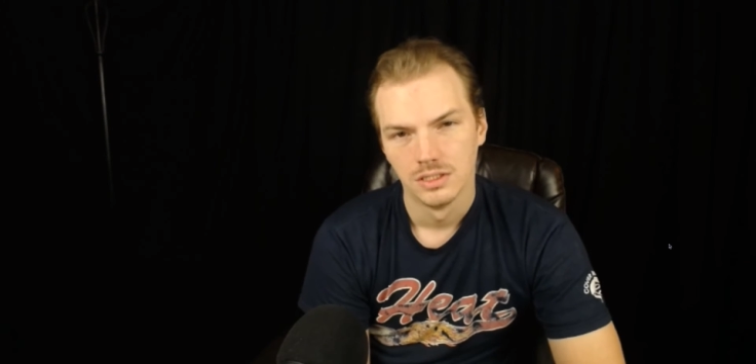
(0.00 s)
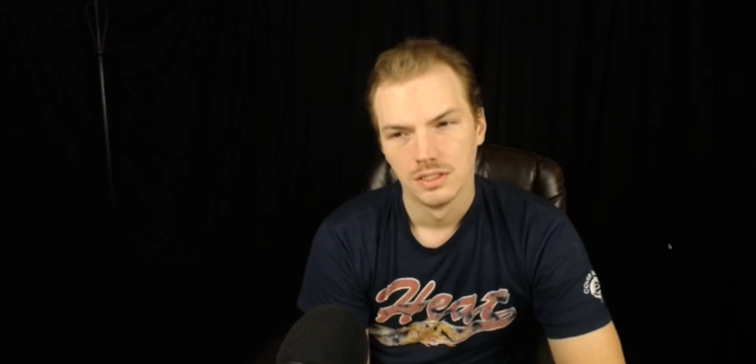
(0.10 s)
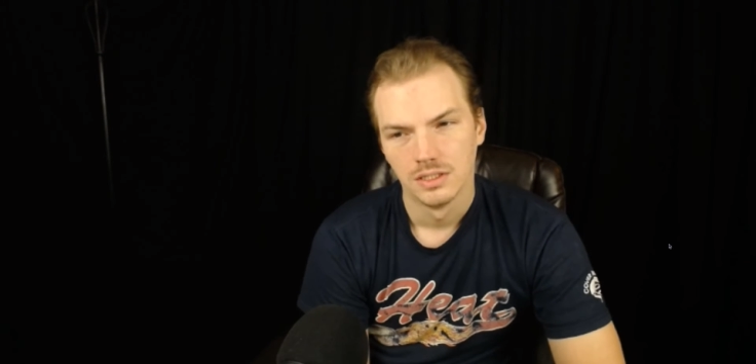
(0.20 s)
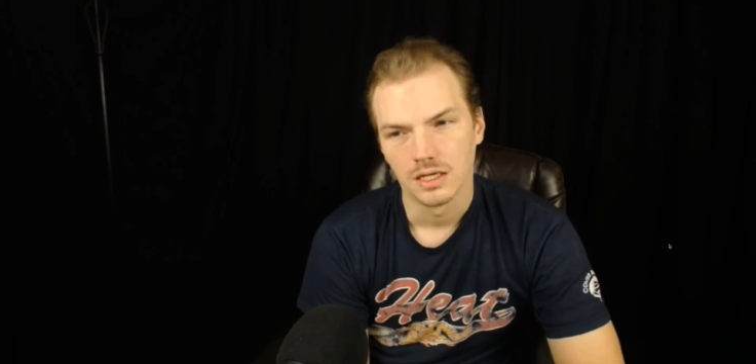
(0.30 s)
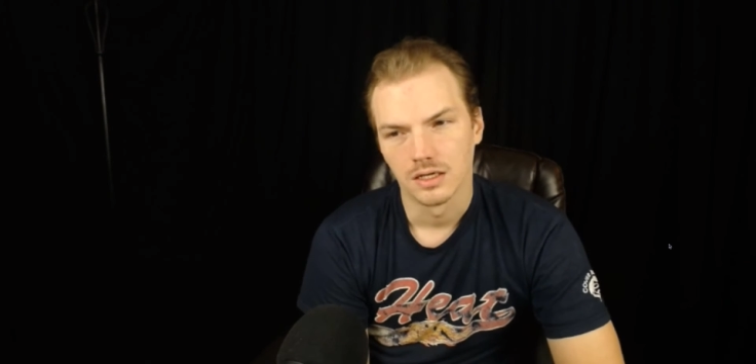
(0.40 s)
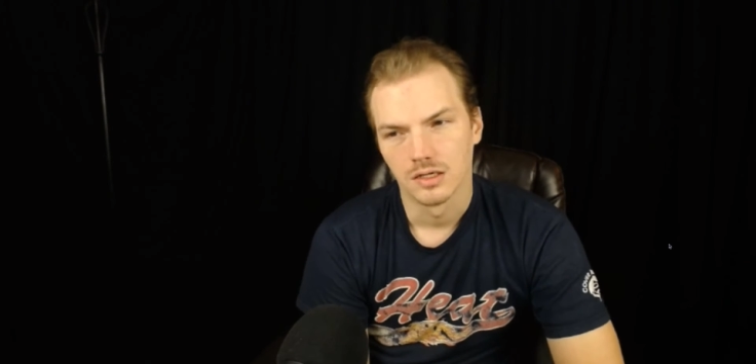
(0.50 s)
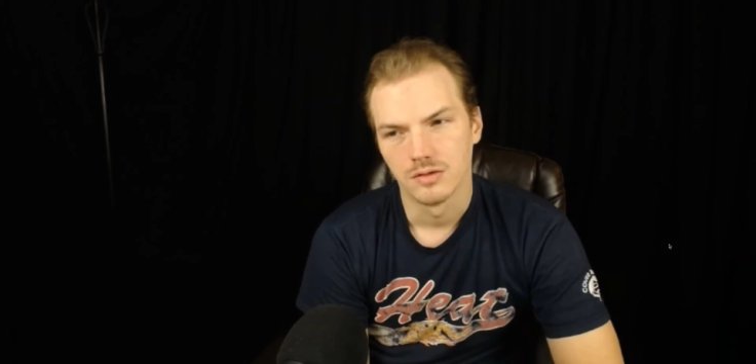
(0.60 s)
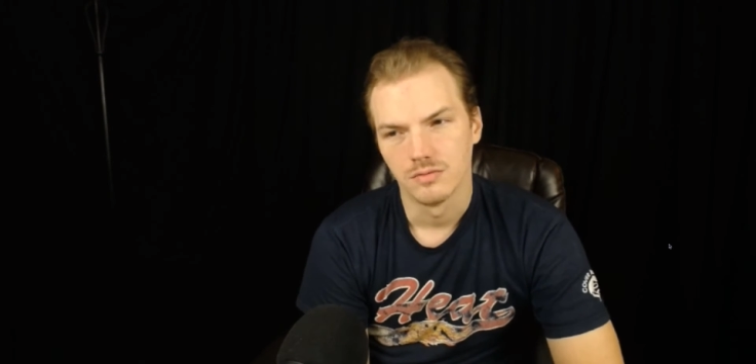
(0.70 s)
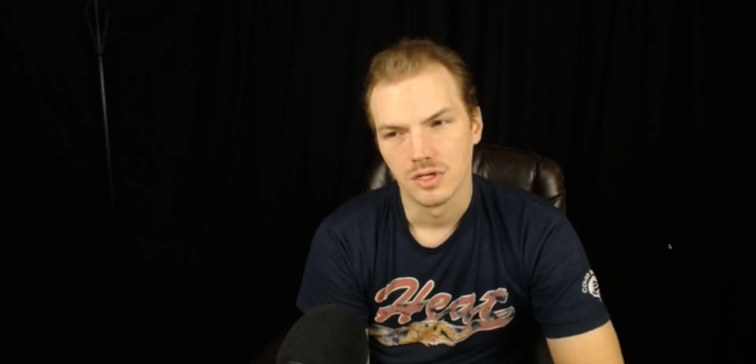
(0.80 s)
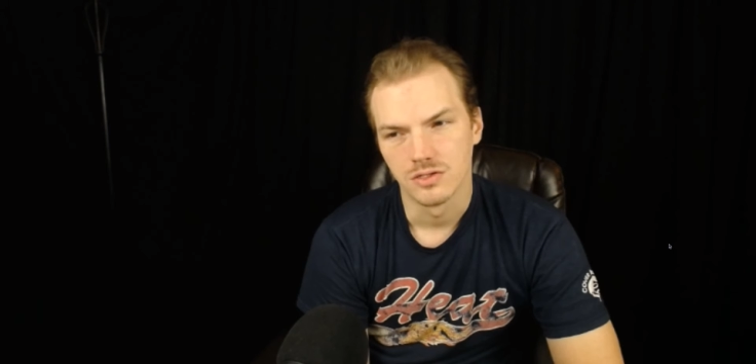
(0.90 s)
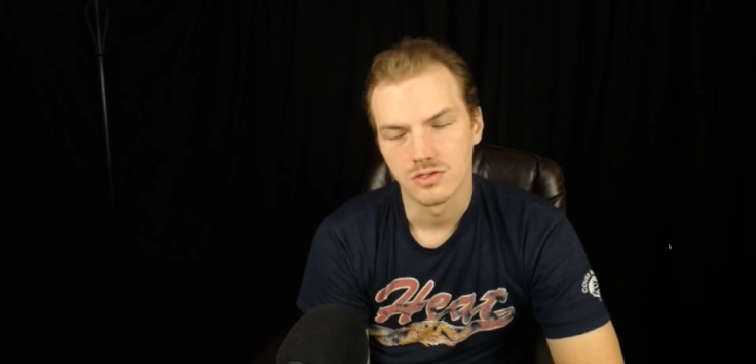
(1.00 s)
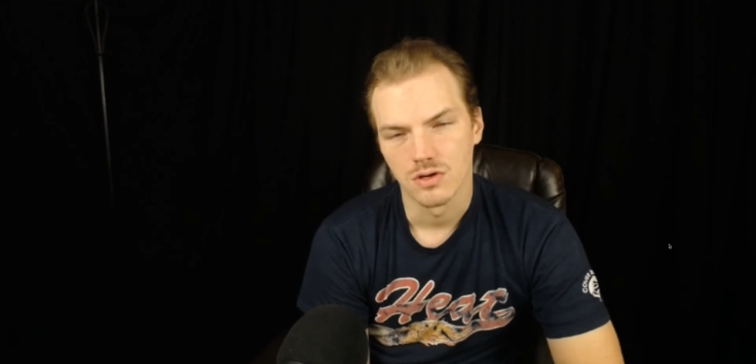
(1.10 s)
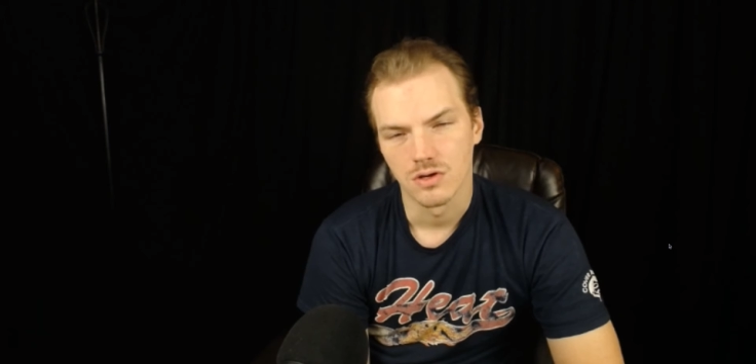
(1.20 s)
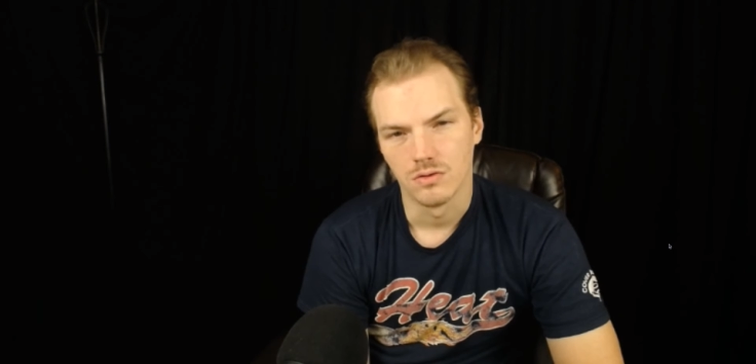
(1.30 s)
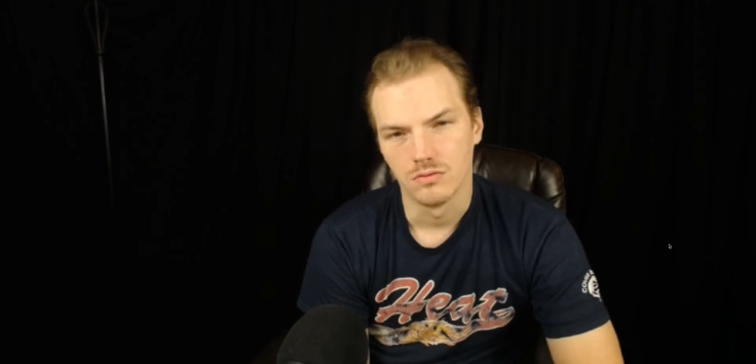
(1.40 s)
And
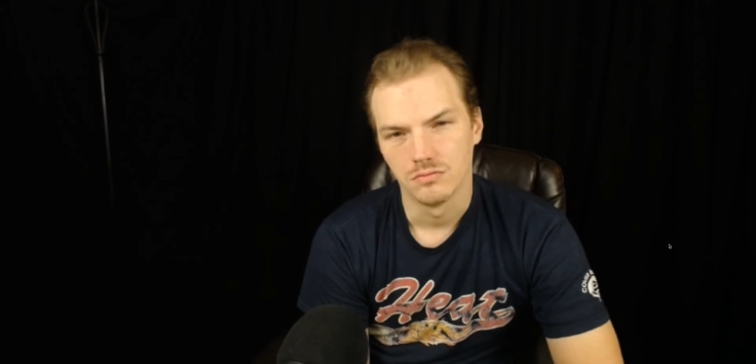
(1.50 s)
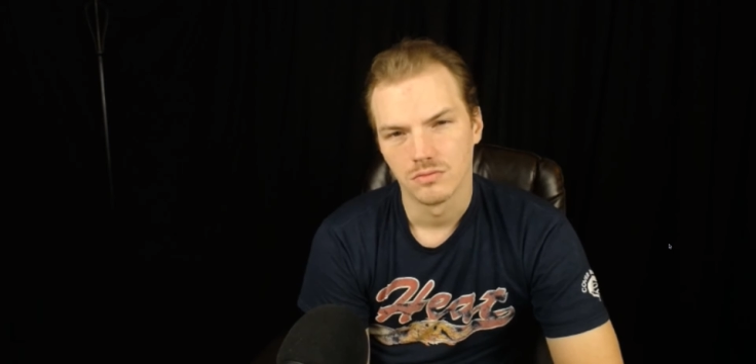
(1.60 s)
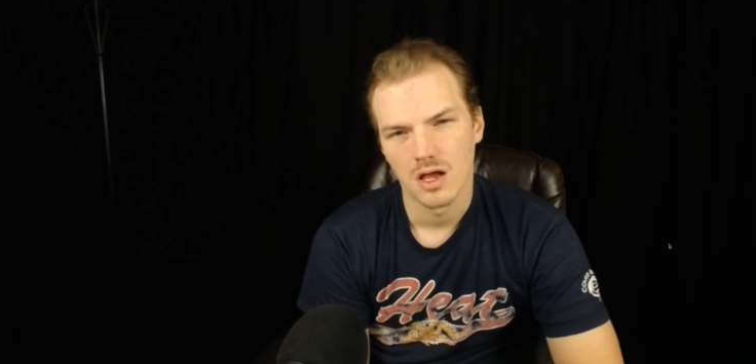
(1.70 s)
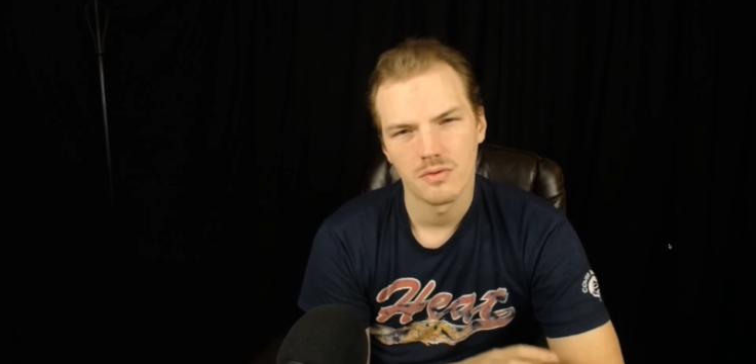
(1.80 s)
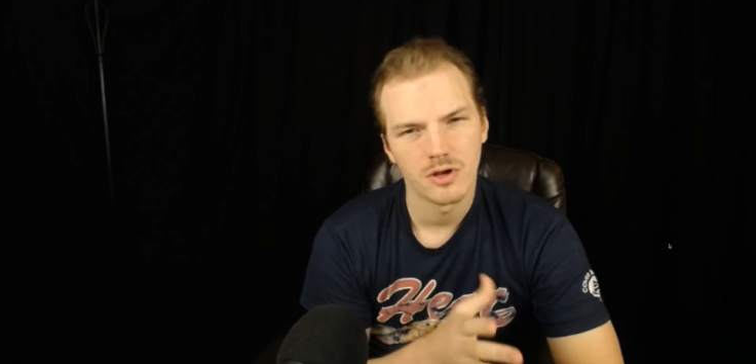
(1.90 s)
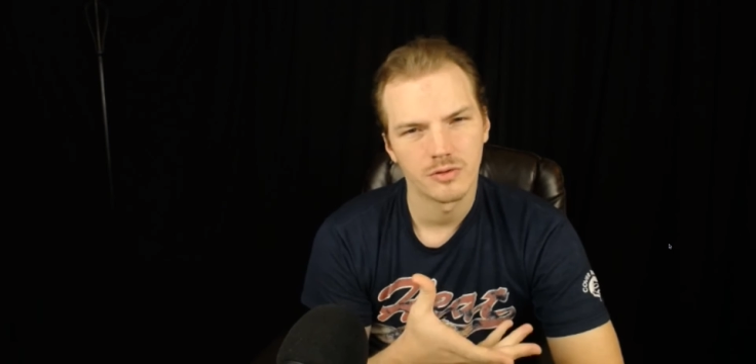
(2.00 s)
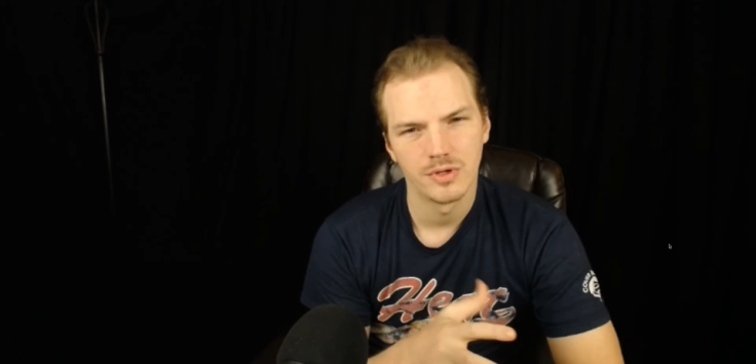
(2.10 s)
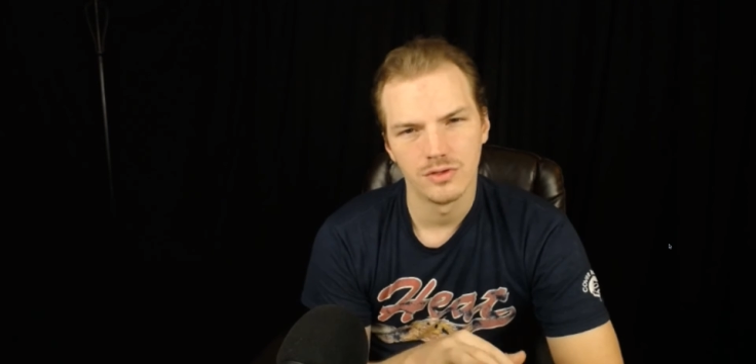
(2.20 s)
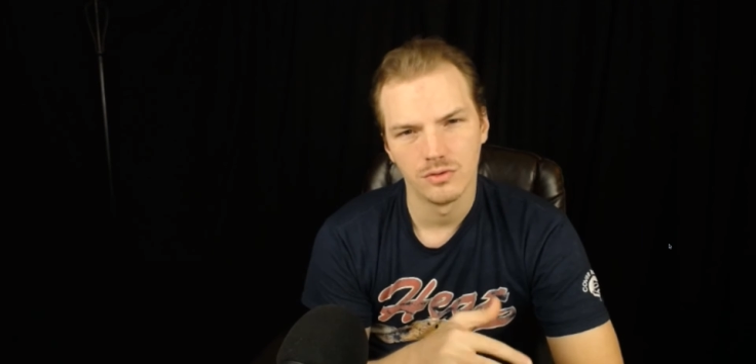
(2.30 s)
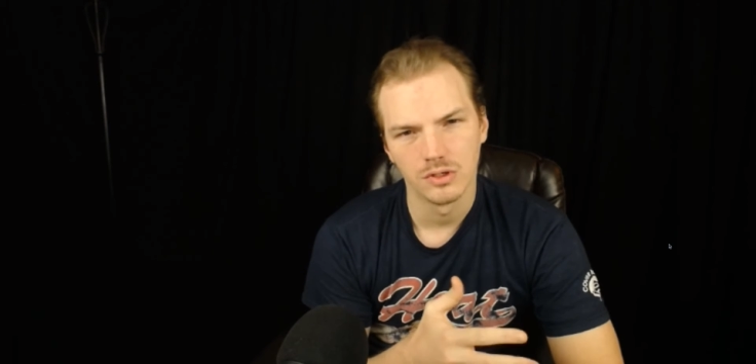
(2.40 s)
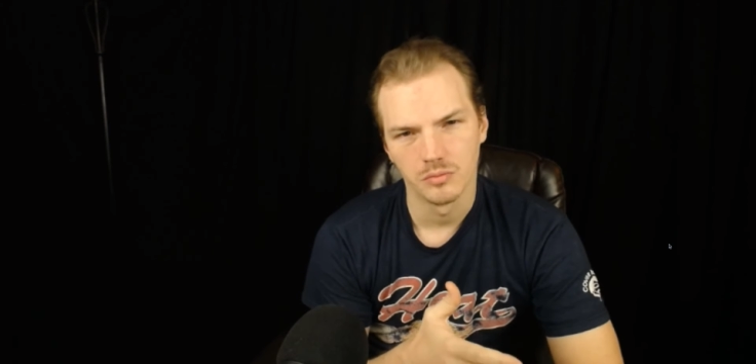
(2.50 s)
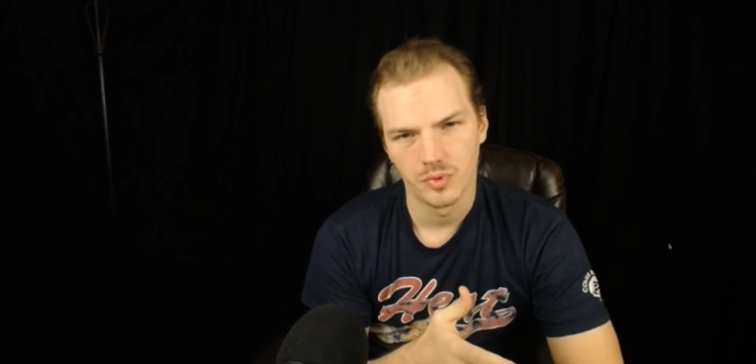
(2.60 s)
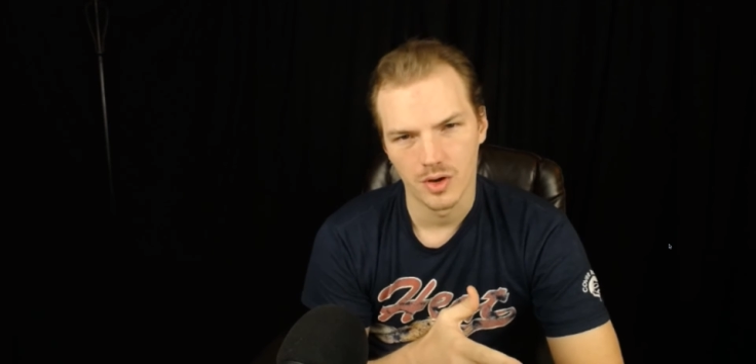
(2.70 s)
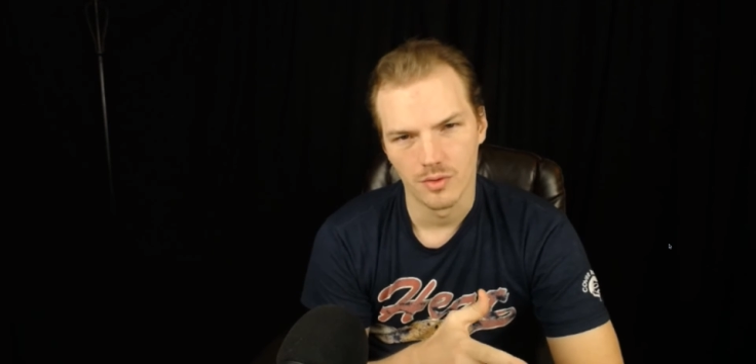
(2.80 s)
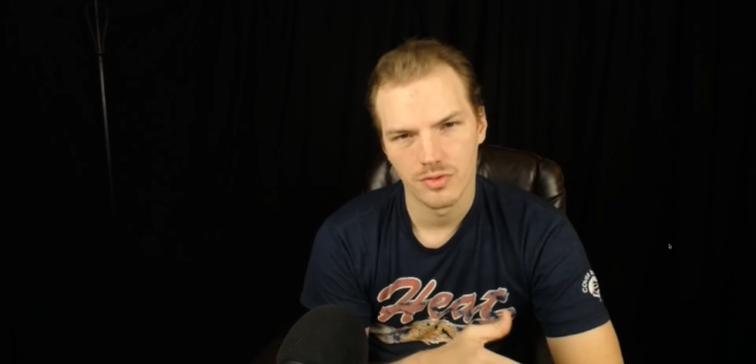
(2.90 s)
so I recommend doing
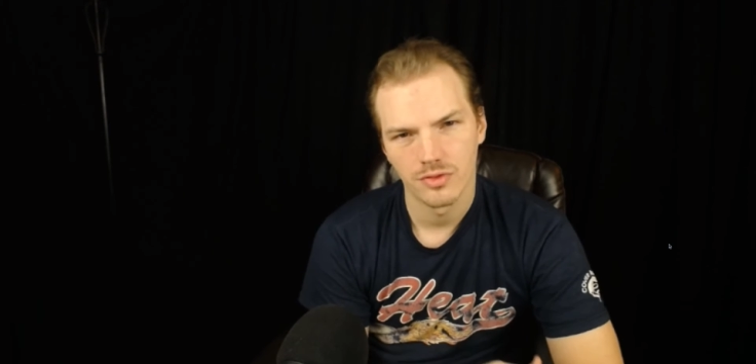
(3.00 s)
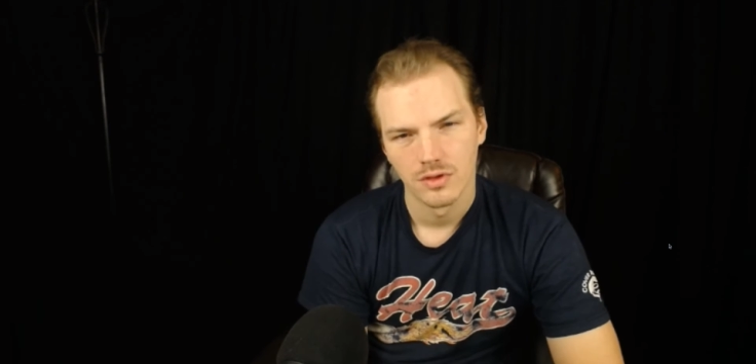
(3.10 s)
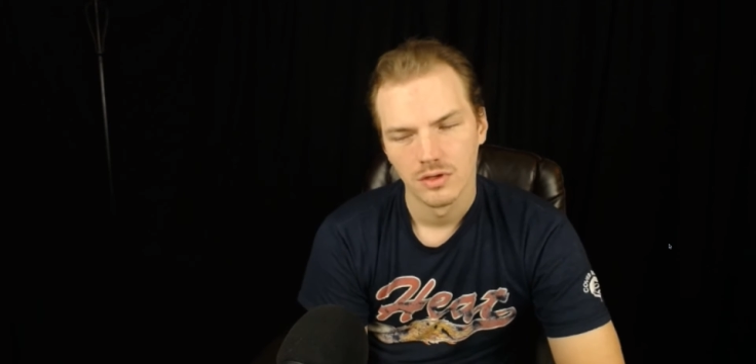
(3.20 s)
both.